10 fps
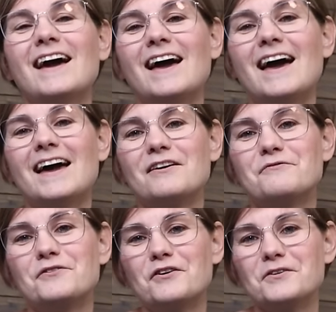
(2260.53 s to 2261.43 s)
And I
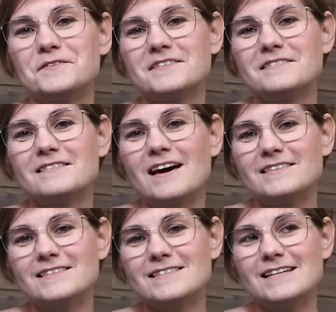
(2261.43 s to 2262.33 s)
forgot
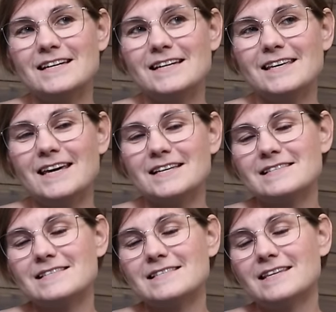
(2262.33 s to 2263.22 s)
that.
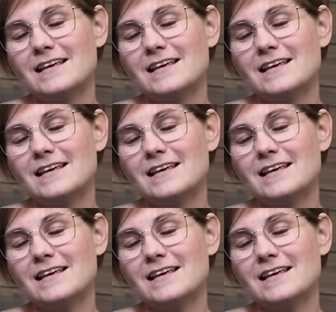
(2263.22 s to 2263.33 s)
Yes,